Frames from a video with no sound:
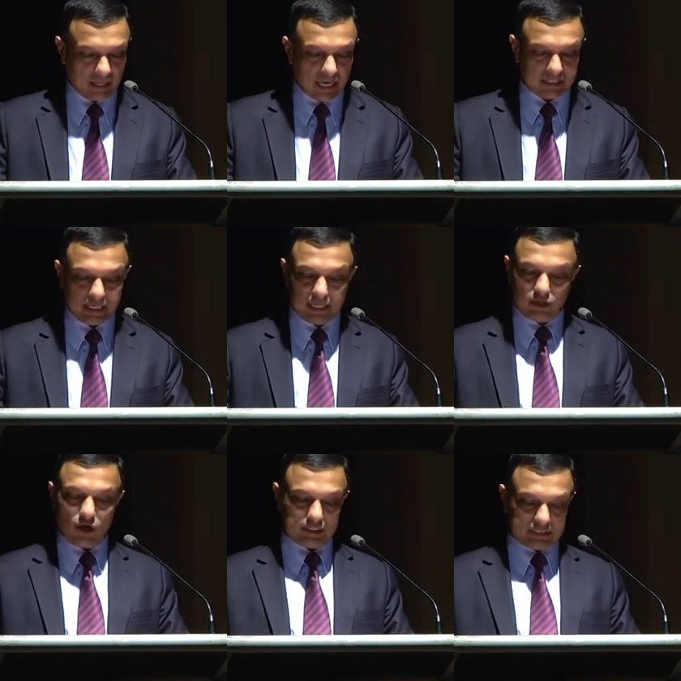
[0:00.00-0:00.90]
I stayed in
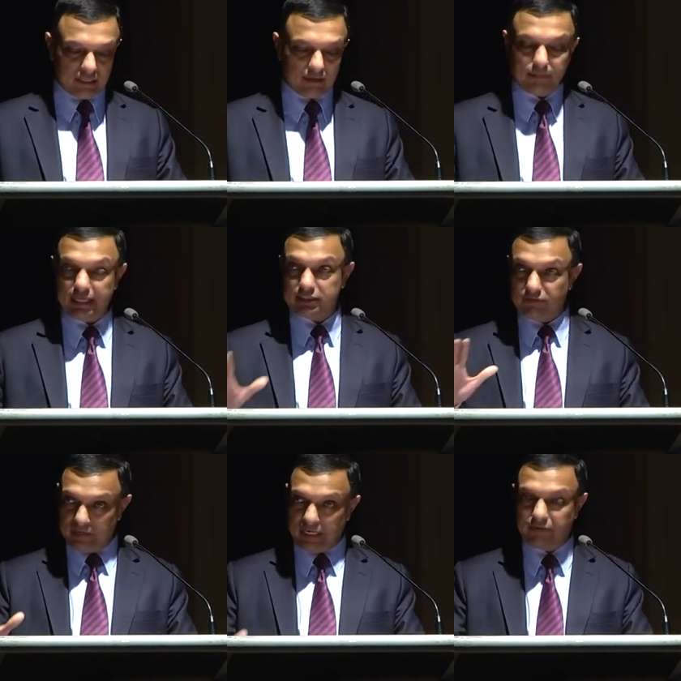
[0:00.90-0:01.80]
a hostel, made some
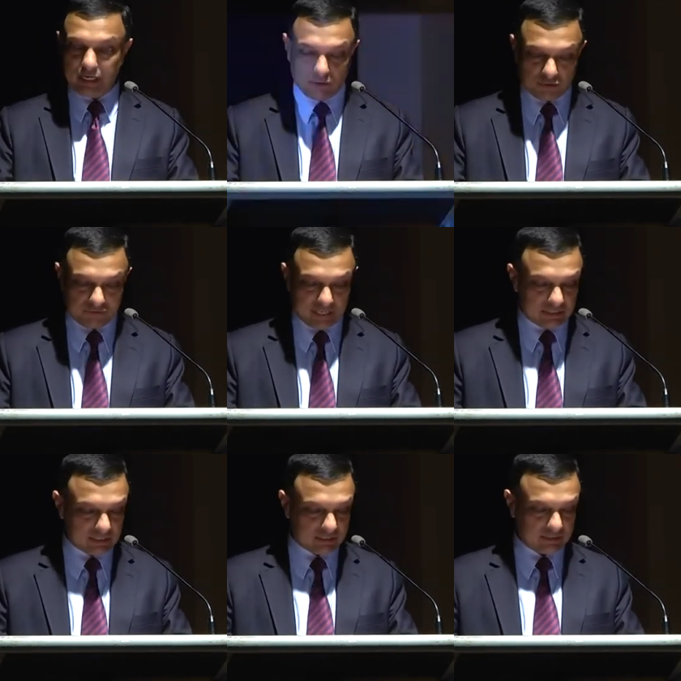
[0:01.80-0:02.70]
very, very good
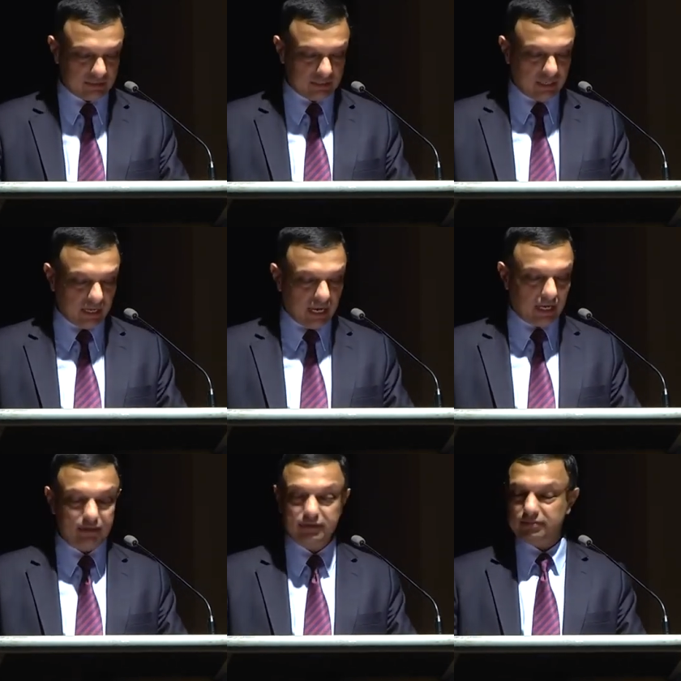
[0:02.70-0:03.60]
friends,
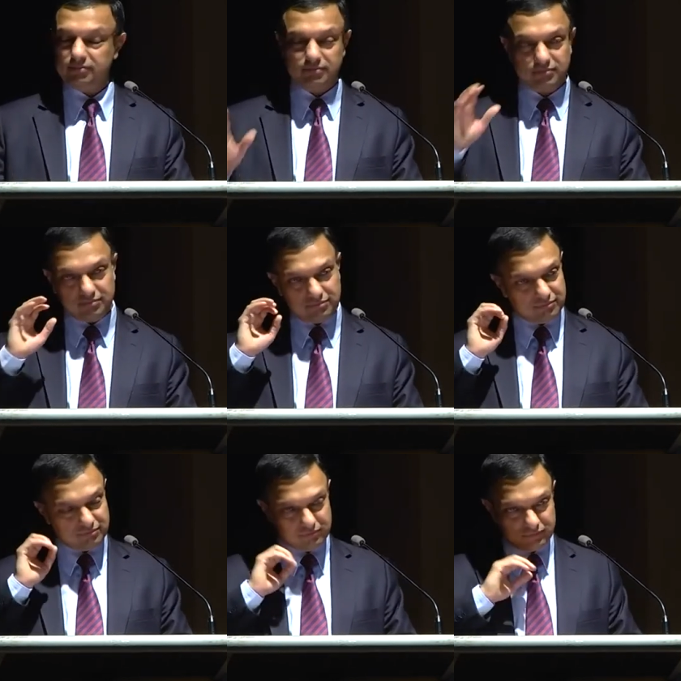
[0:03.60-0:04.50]
and
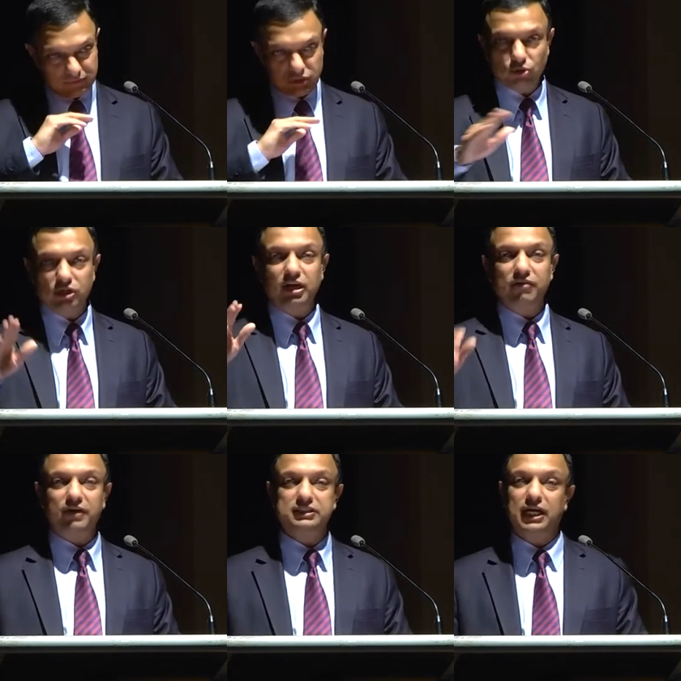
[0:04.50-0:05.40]
sure
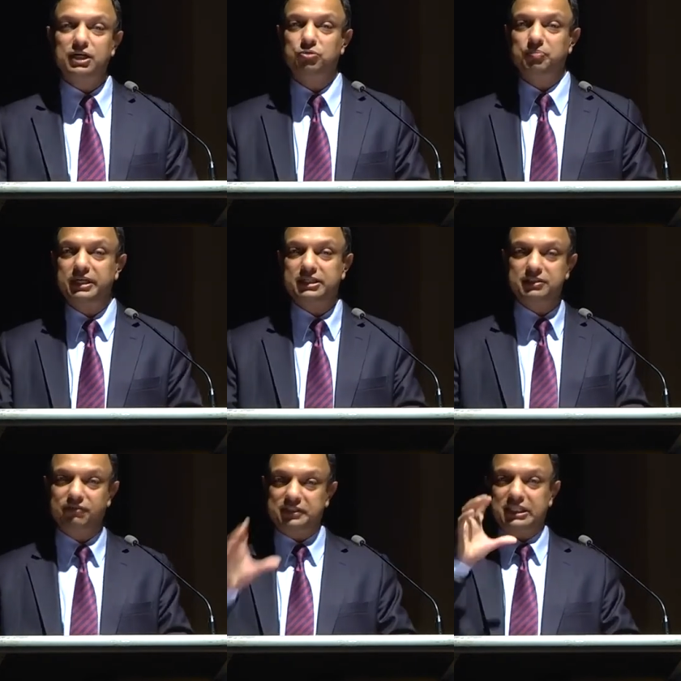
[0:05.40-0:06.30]
enough, I started to
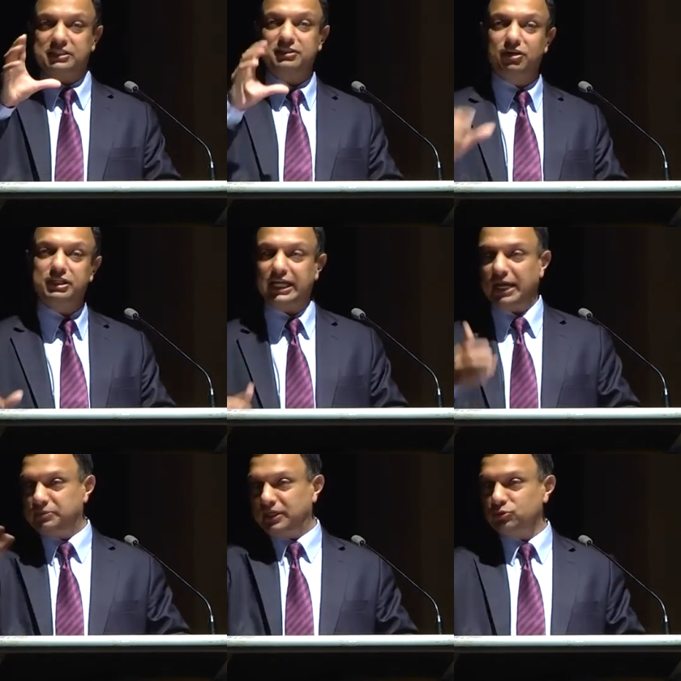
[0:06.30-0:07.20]
meet the physics nerd
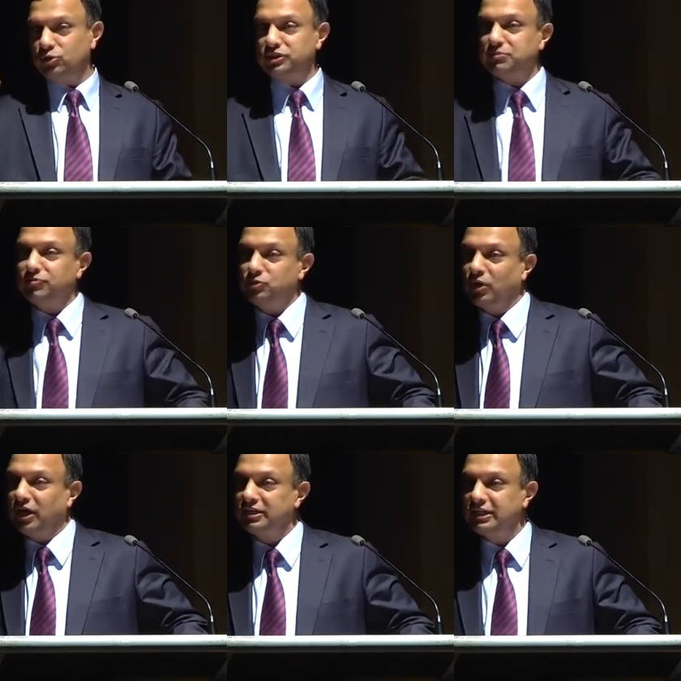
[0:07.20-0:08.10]
types. I'm sure some of
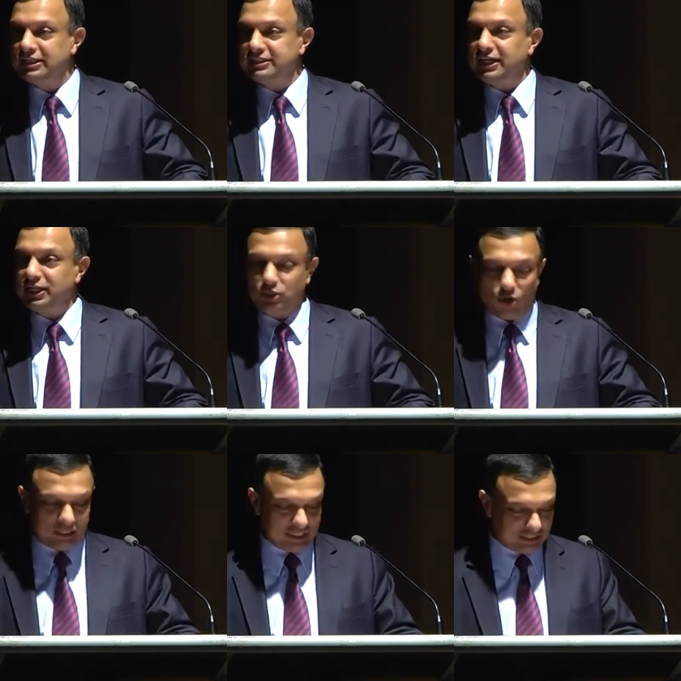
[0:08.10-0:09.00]
you are sitting in the
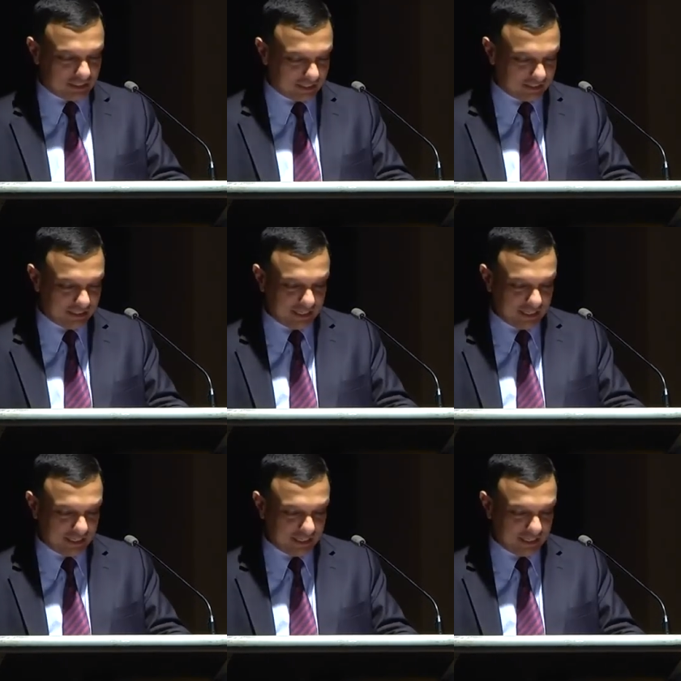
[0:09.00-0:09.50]
audience here.